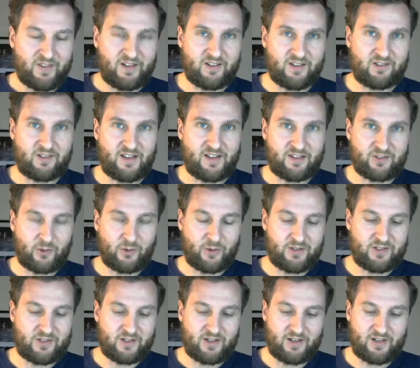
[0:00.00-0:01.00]
and so that's going
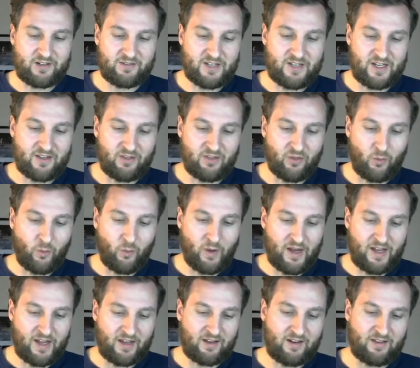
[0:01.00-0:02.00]
to kind of get in the
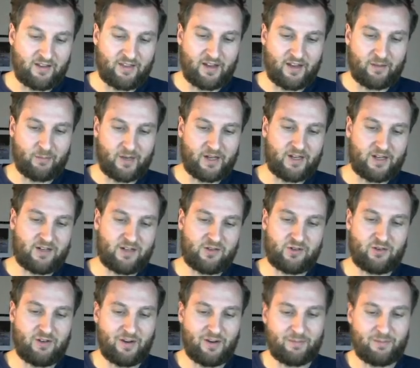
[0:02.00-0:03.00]
way, and that might
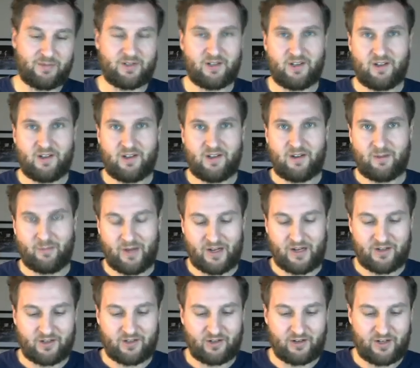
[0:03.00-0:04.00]
interrupt my
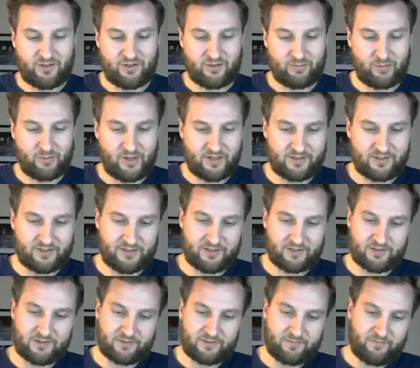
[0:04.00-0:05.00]
integration
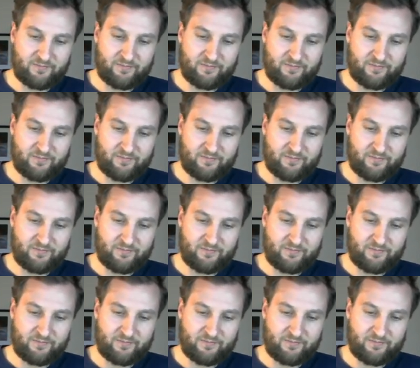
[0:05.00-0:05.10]
process.